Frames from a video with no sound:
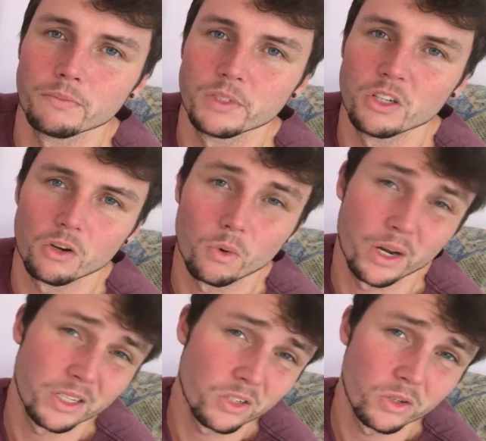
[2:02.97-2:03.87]
It's not
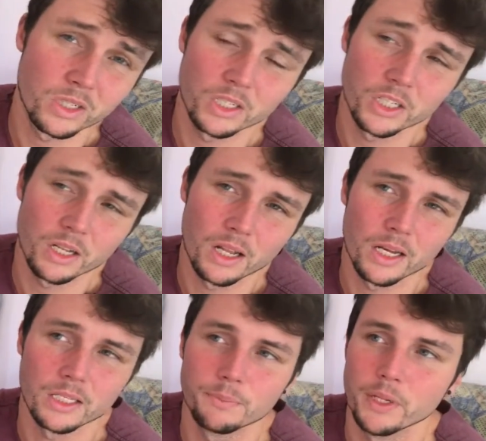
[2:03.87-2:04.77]
quite as good as the Gel
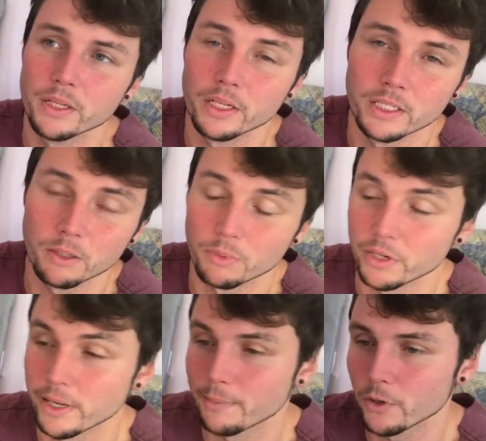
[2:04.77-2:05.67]
Lights, but they're still
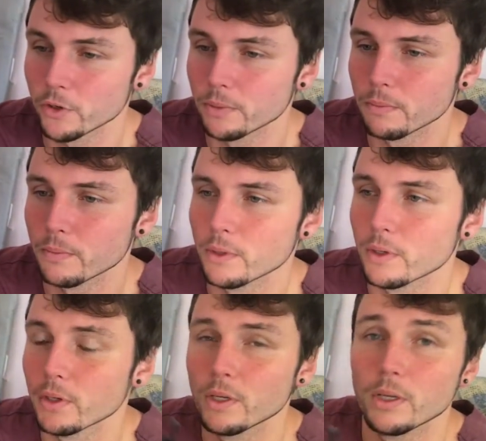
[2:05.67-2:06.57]
pretty damn good.
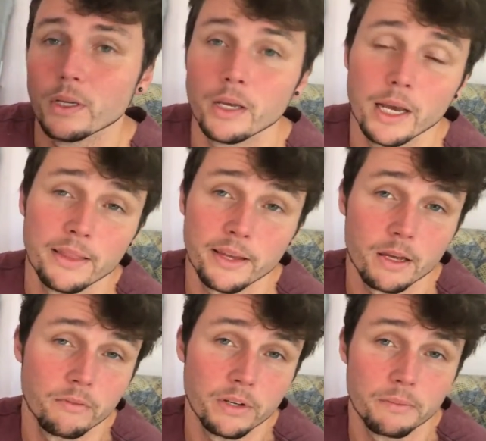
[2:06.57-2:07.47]
And they're
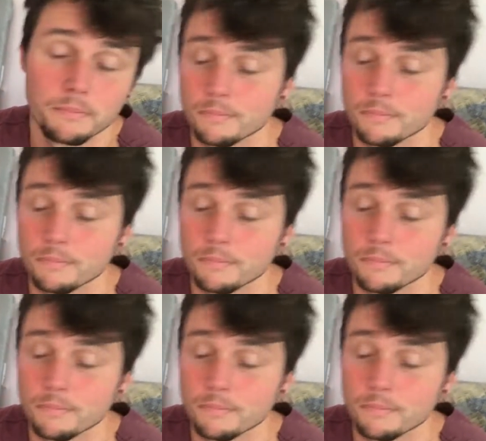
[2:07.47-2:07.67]
comfy.